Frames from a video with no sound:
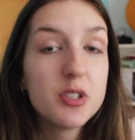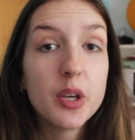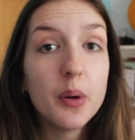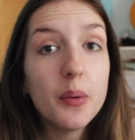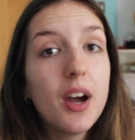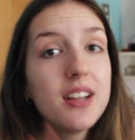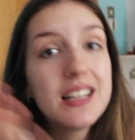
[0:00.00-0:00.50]

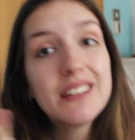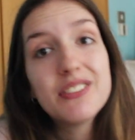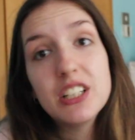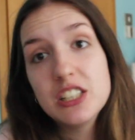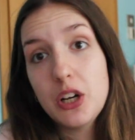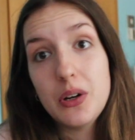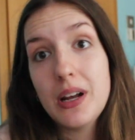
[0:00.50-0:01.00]
so I
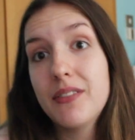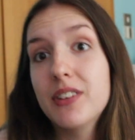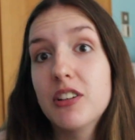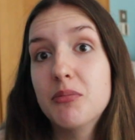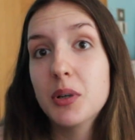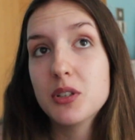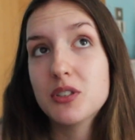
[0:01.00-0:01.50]
definitely don't have
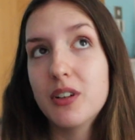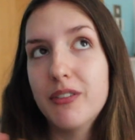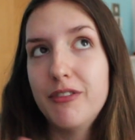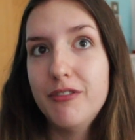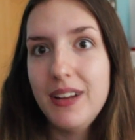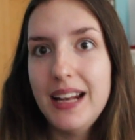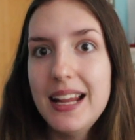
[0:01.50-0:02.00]
enough books to
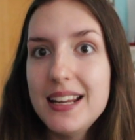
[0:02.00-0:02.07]
fill